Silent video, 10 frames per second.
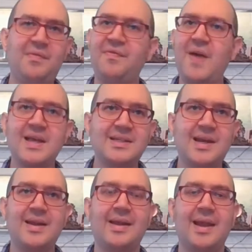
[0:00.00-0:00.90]

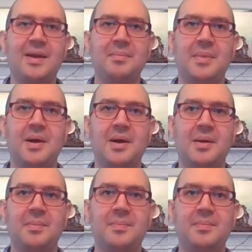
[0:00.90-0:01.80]
Fascinating game.
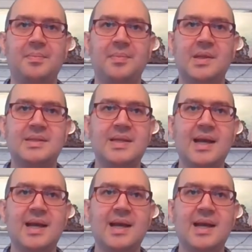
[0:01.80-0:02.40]
It's